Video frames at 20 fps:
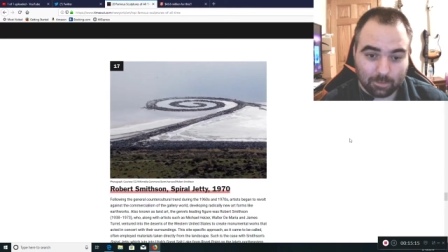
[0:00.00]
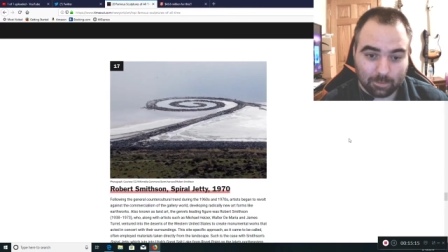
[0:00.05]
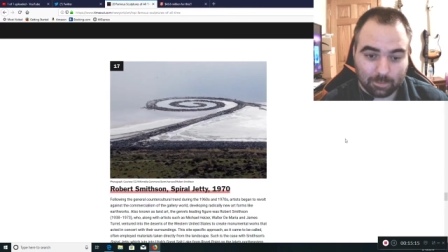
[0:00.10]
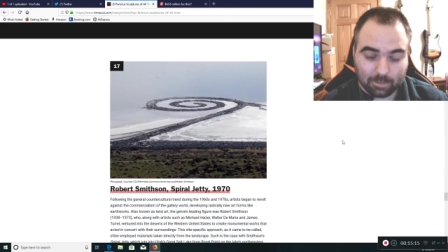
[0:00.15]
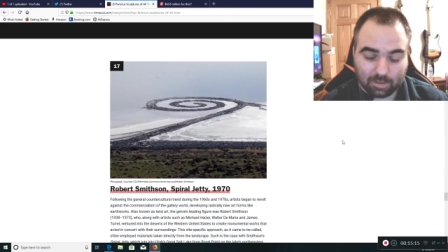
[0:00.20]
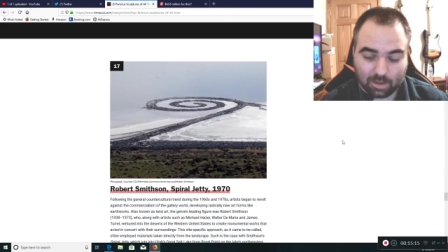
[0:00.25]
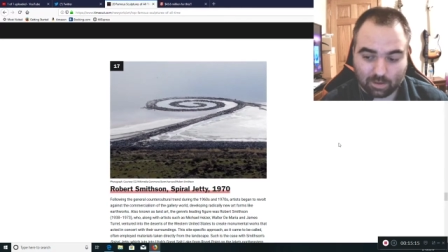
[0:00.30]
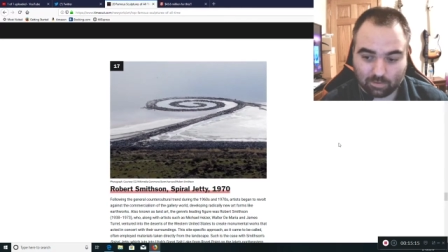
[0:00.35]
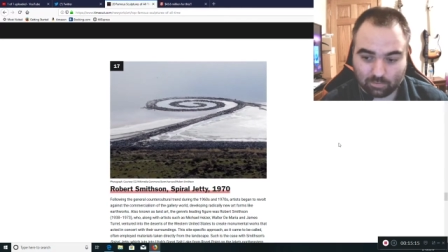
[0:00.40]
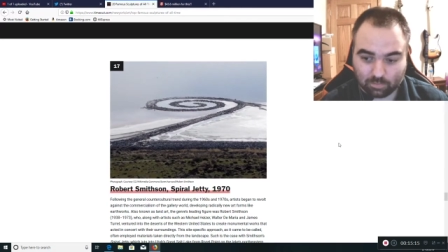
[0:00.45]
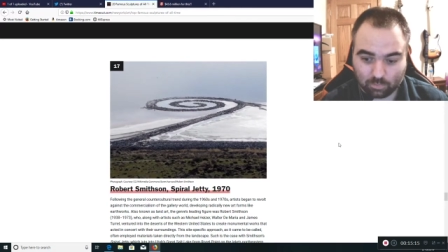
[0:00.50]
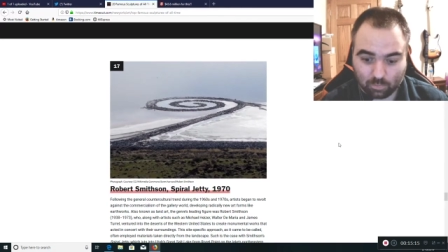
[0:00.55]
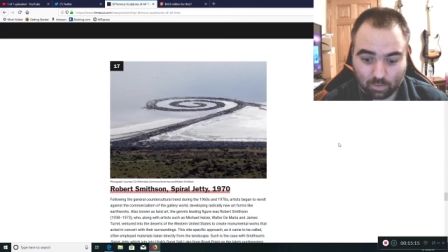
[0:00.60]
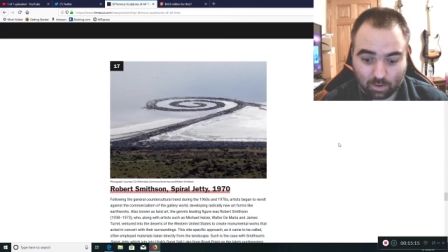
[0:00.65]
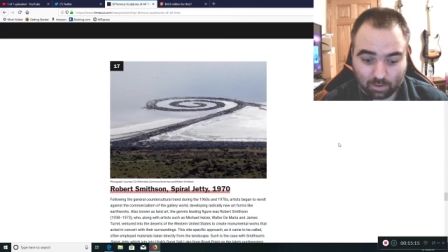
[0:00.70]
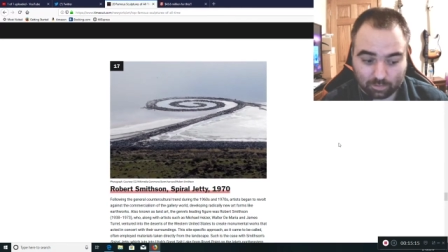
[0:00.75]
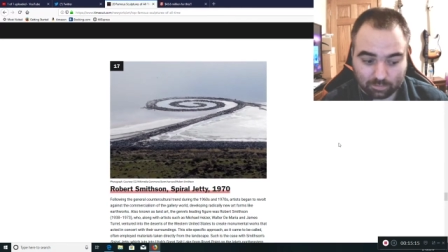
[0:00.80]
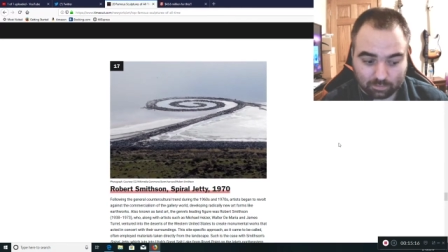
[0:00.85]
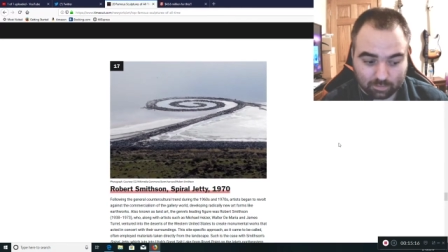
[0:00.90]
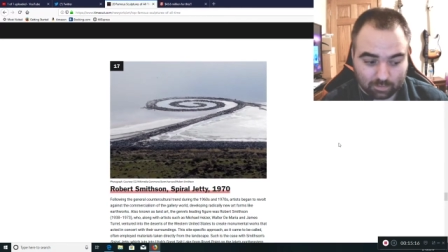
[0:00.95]
Guess
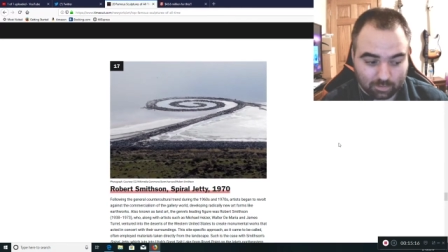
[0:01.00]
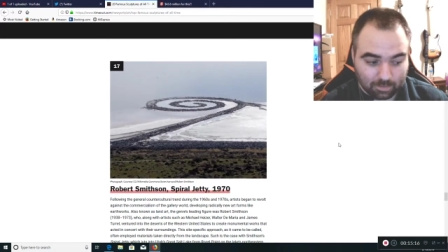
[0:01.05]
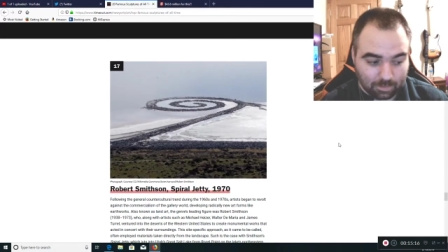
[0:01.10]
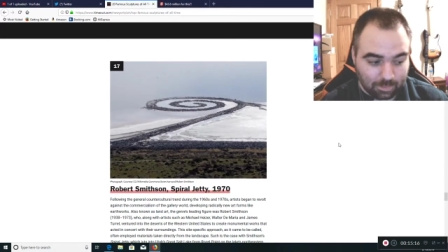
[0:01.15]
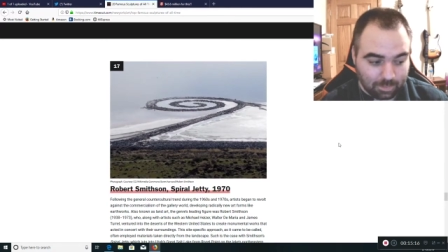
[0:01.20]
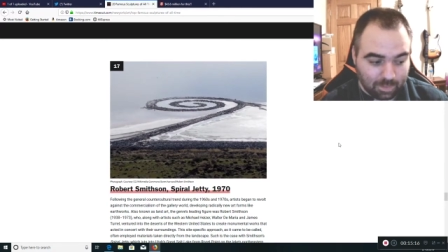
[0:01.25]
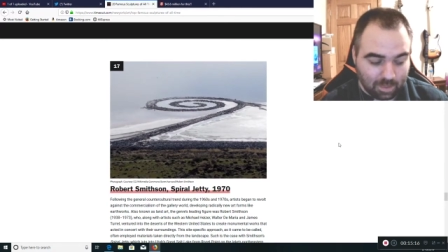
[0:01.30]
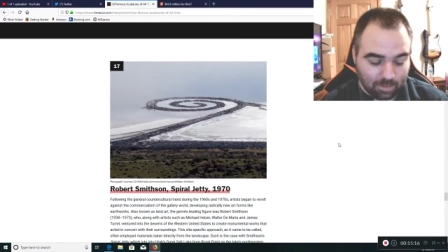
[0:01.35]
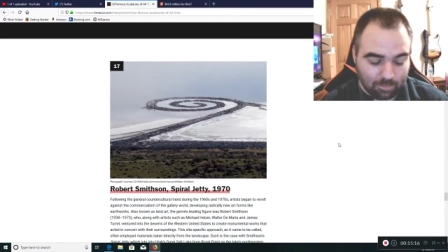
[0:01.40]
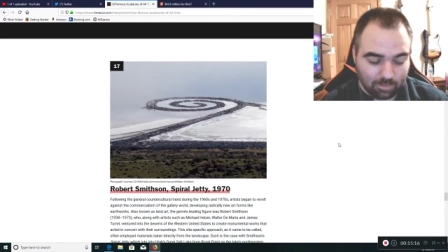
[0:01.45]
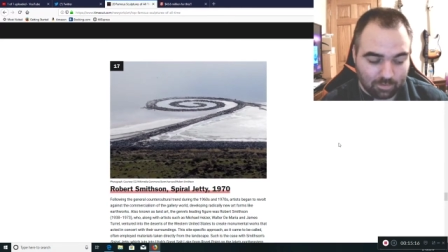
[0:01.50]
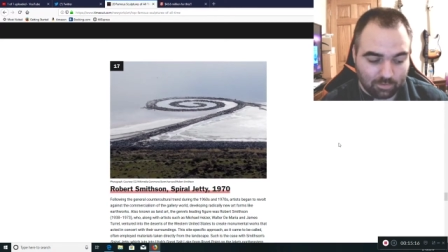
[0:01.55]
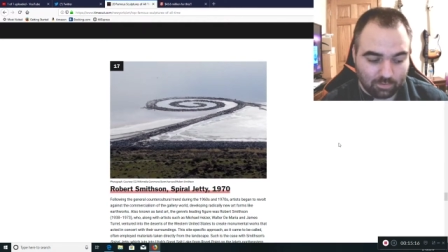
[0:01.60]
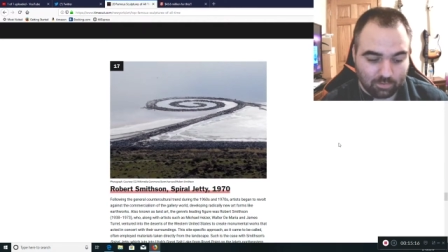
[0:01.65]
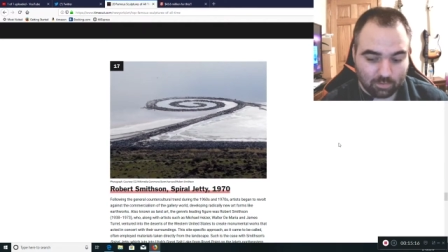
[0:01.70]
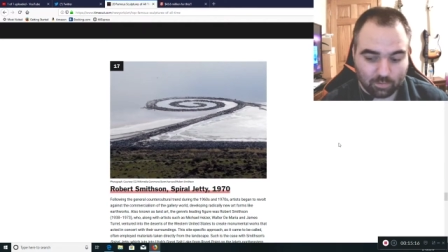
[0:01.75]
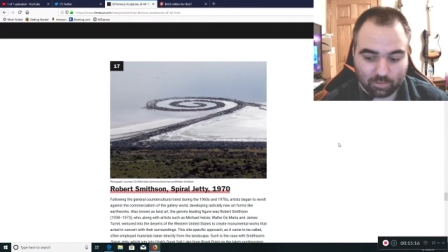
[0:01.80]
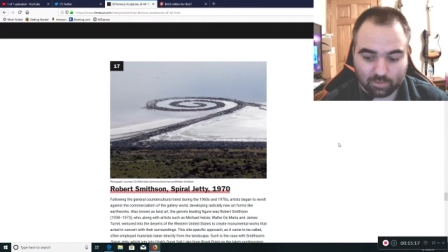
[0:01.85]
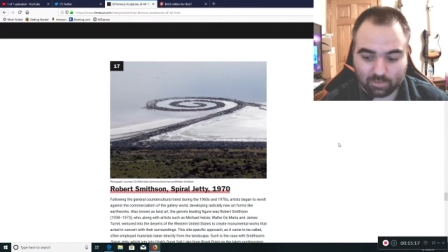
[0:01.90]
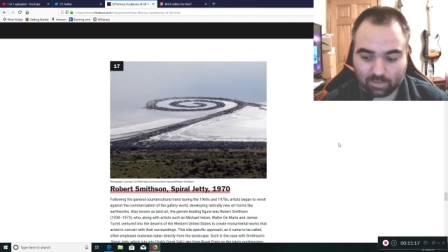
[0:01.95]
what? They've been
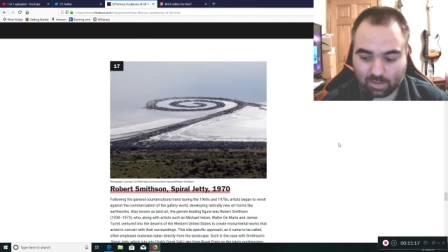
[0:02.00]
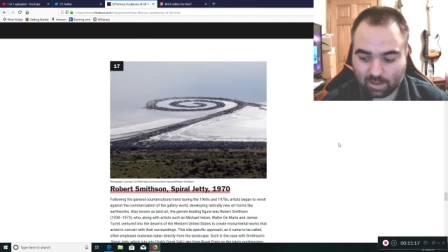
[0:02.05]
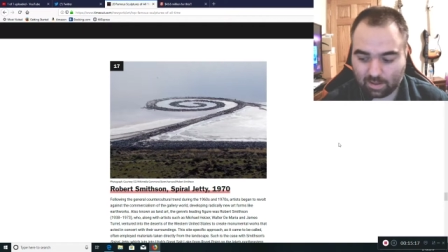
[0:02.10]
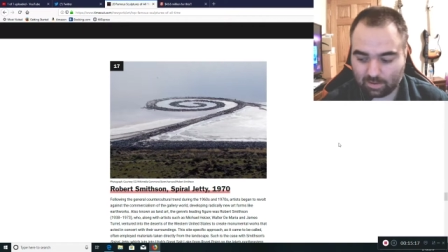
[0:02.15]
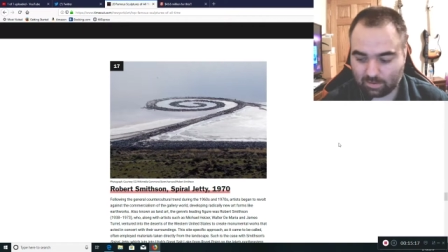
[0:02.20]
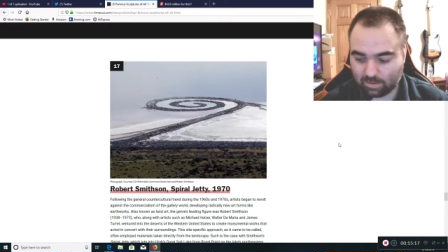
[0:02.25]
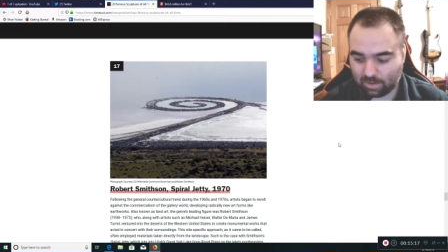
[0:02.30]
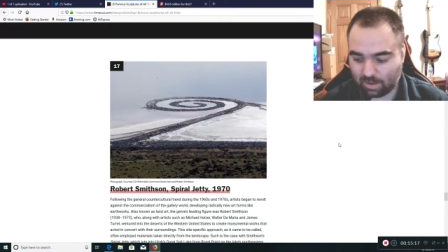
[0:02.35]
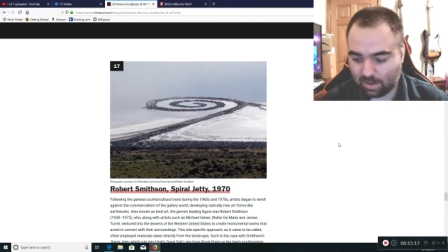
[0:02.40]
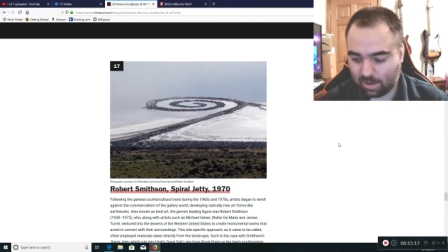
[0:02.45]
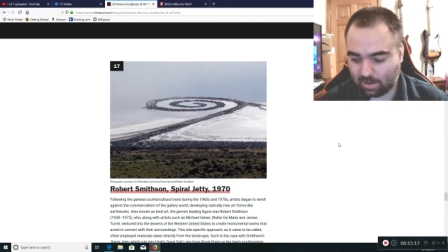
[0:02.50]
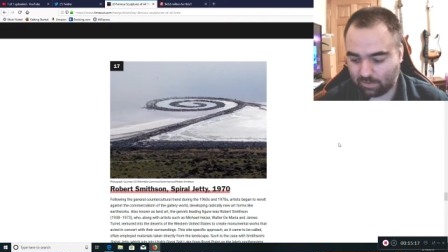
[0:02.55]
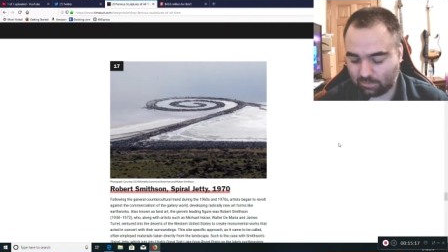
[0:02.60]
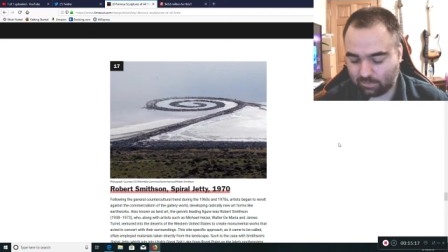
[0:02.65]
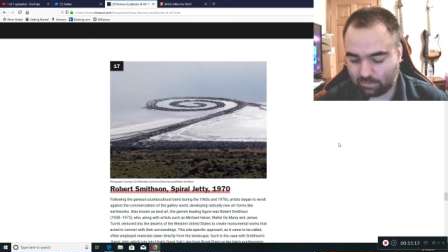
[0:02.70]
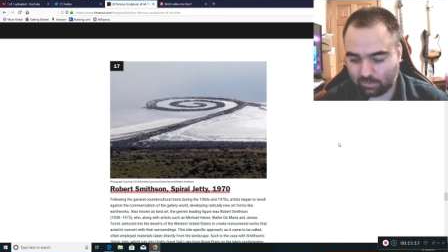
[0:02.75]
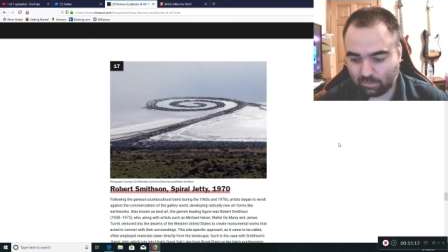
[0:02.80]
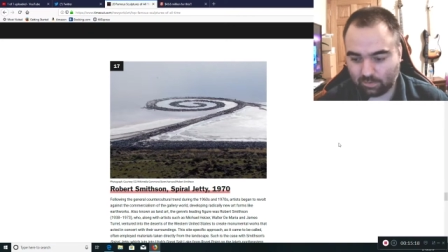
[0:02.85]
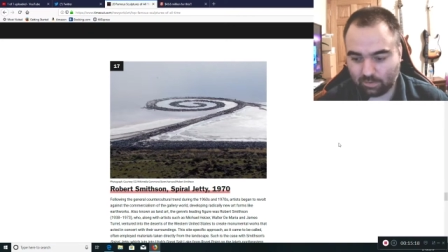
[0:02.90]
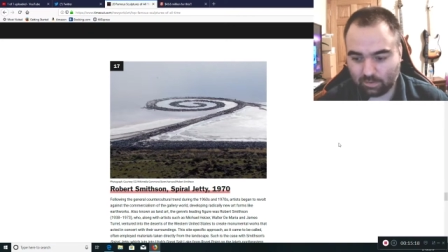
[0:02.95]
doing that
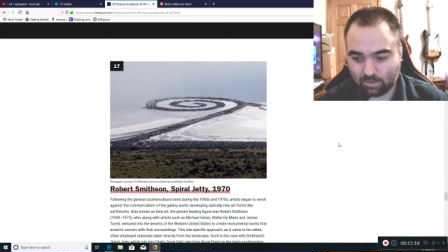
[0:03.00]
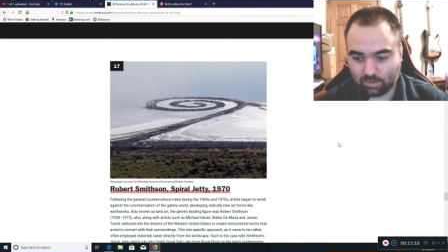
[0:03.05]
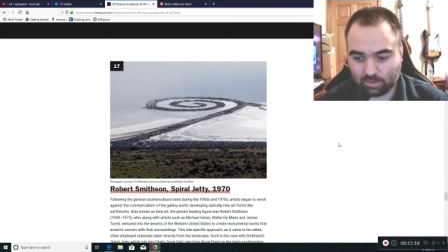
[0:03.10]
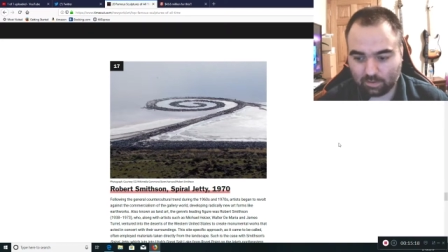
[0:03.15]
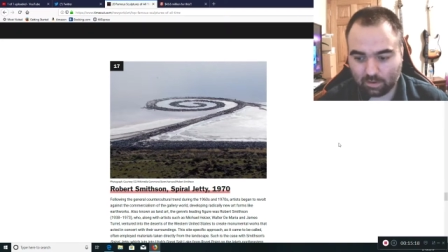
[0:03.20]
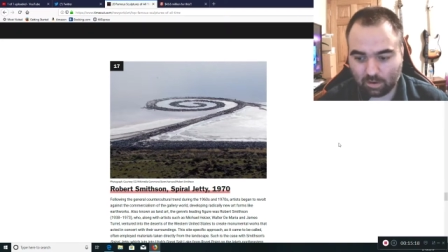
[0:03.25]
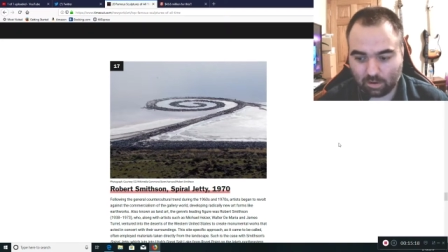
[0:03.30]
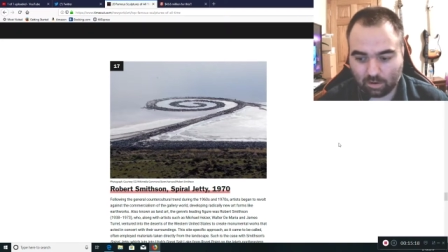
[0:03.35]
actually